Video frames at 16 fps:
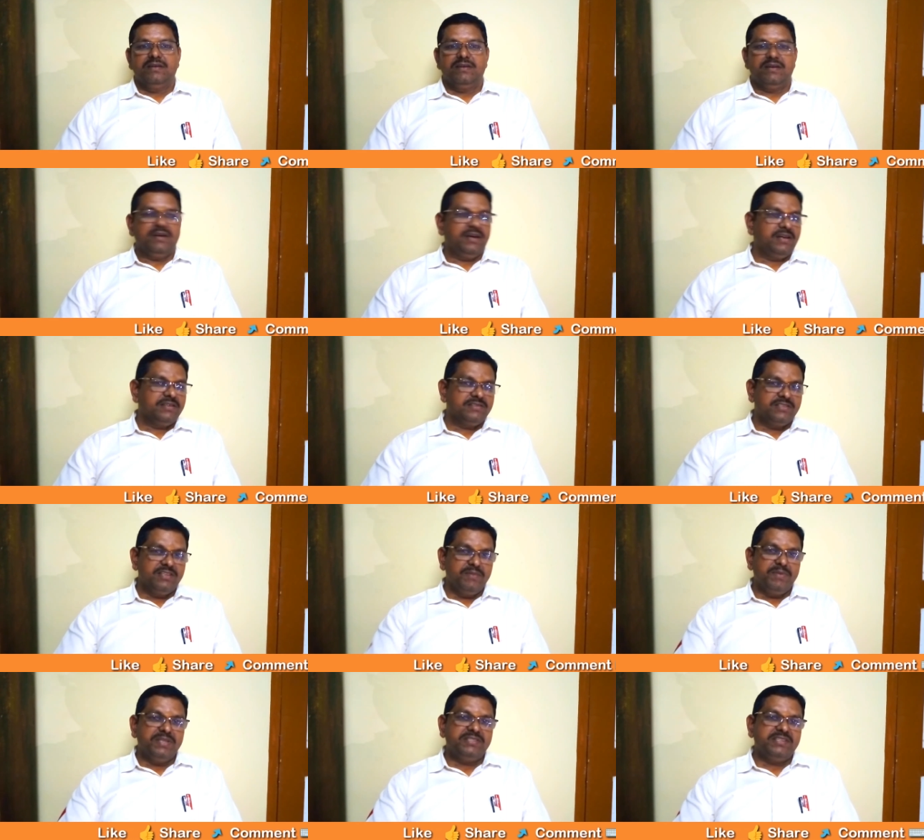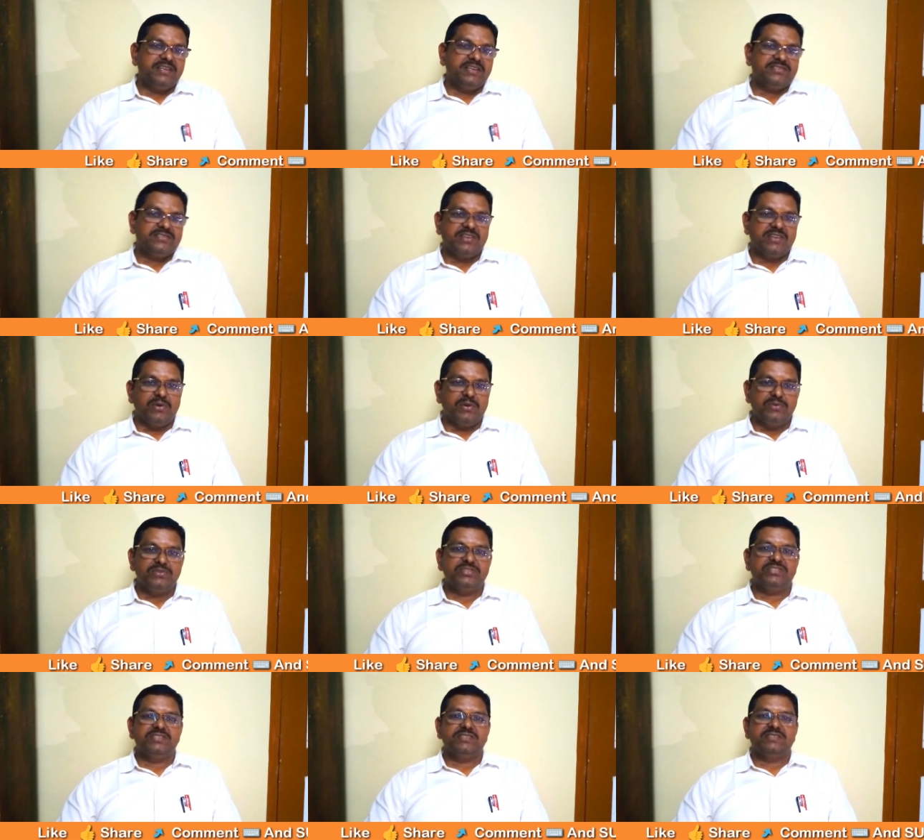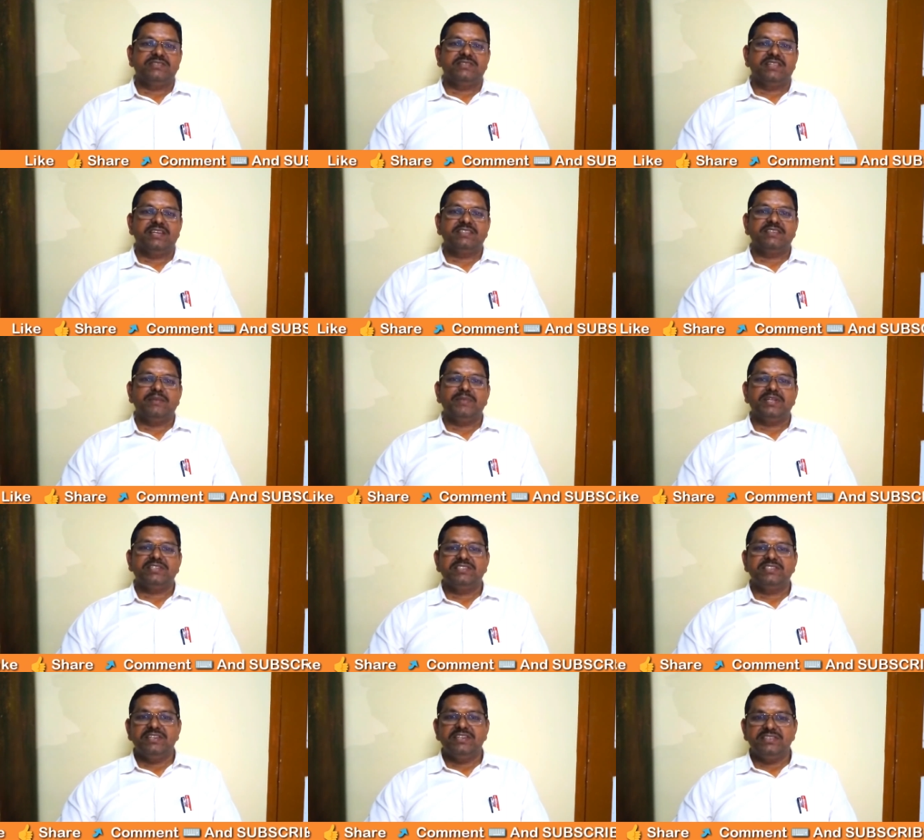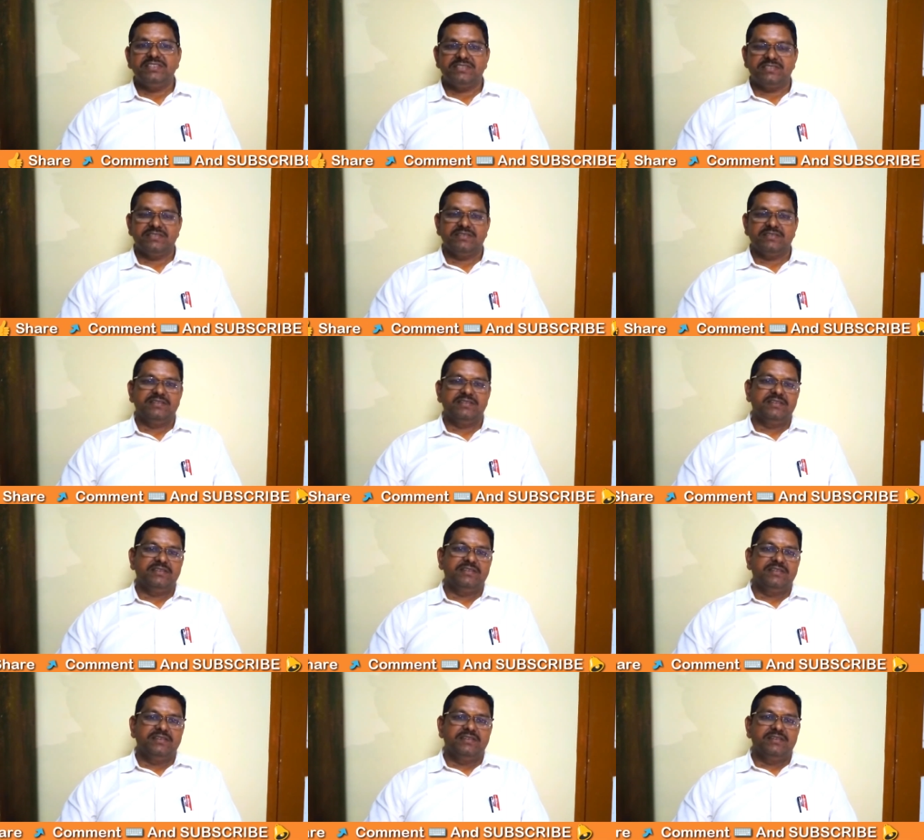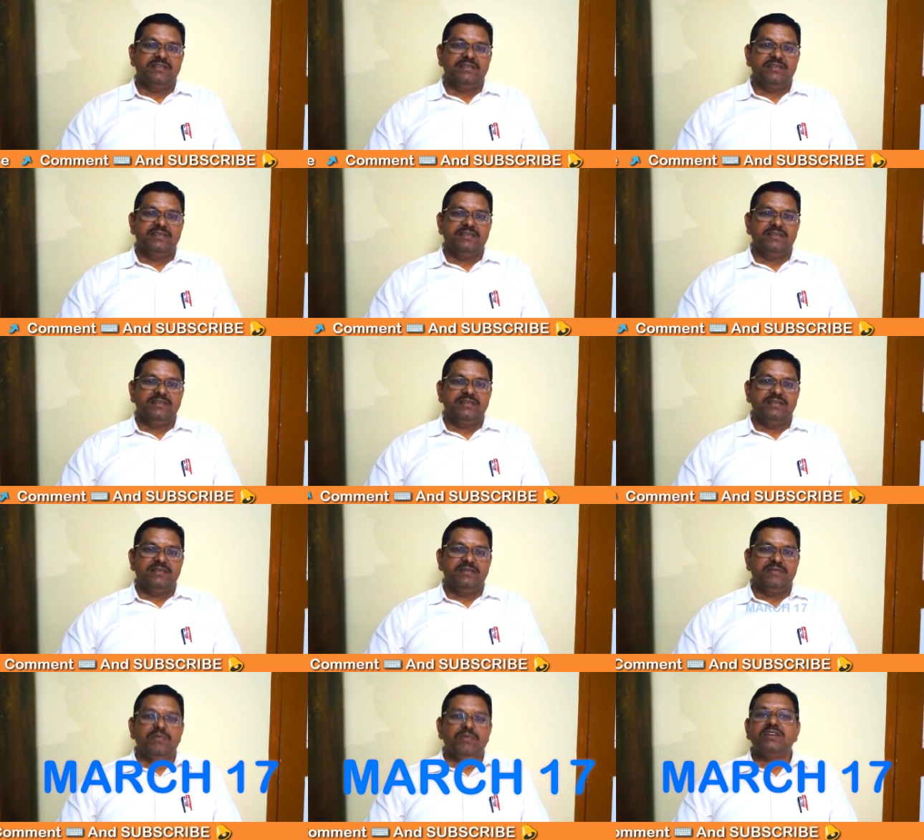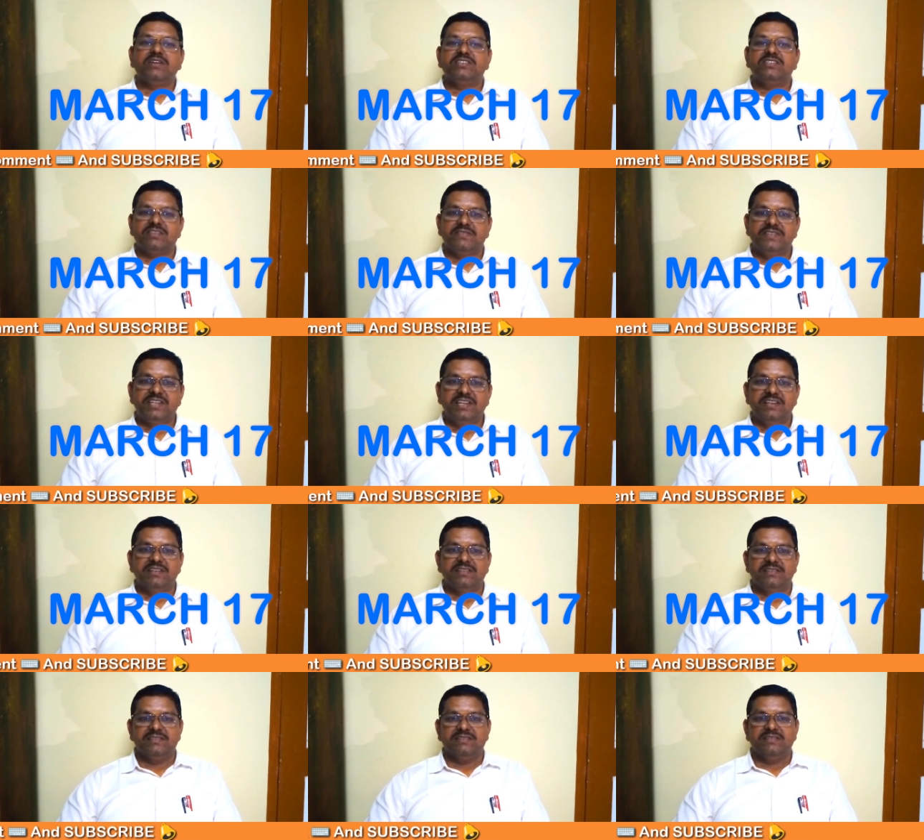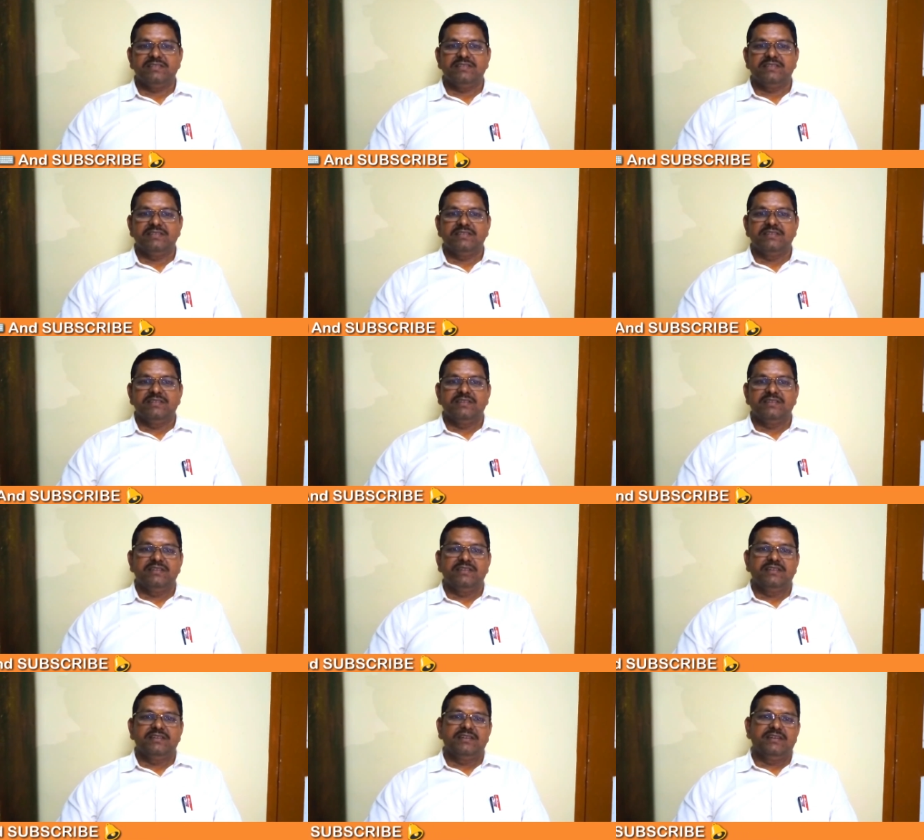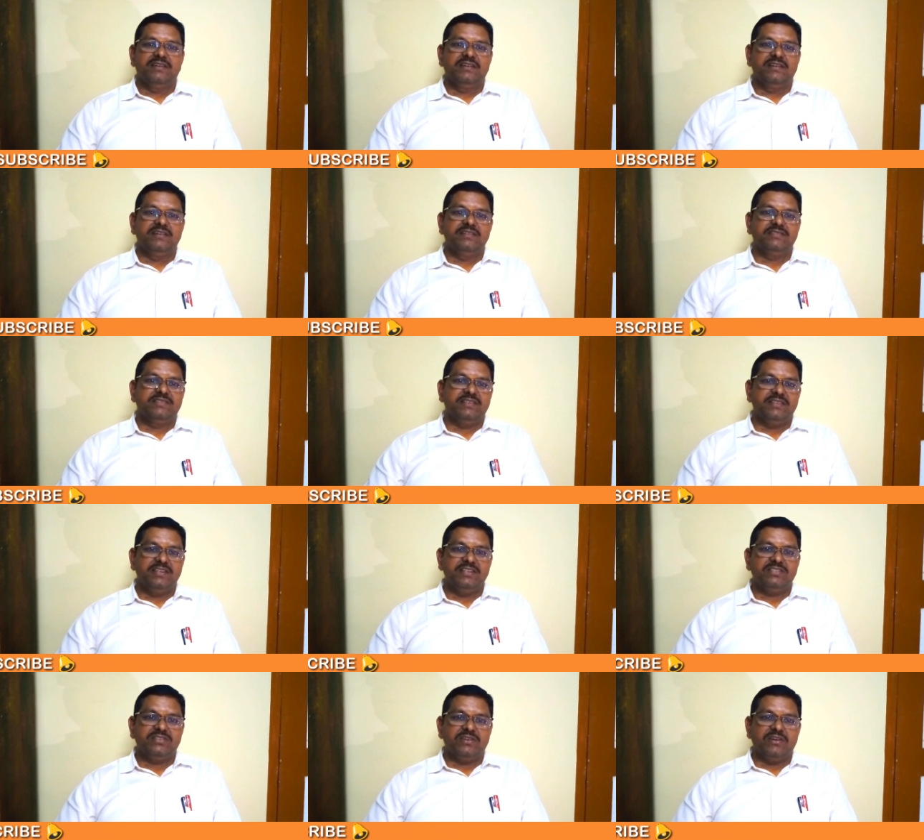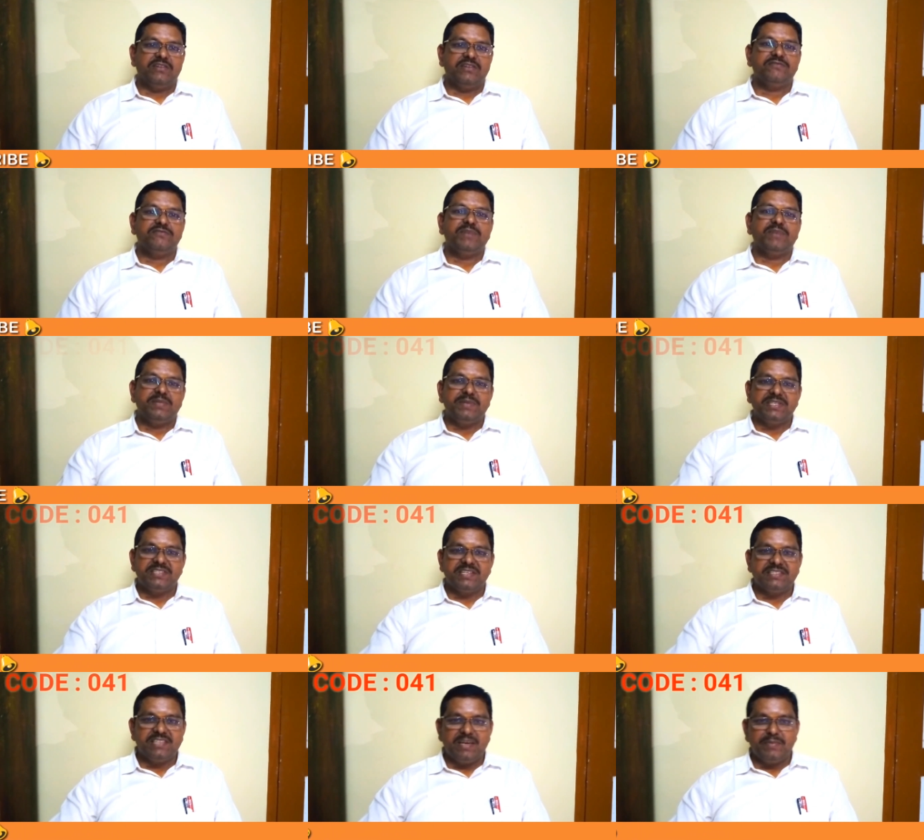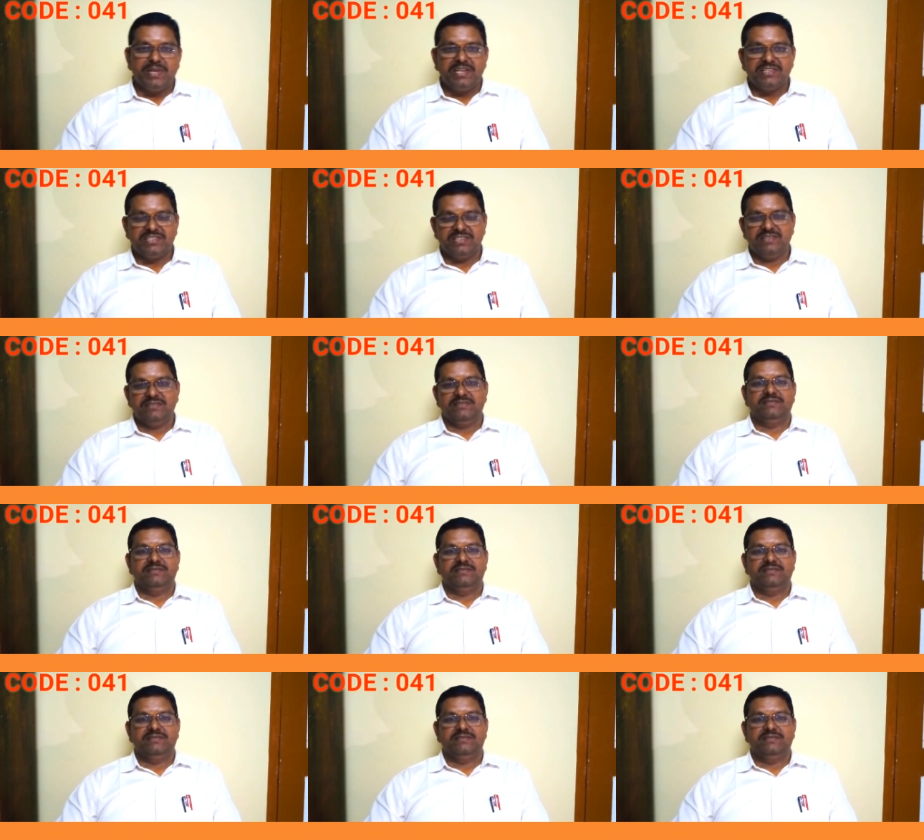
As CBSE has announced the examination dates, March 17 is the date of mathematics examination.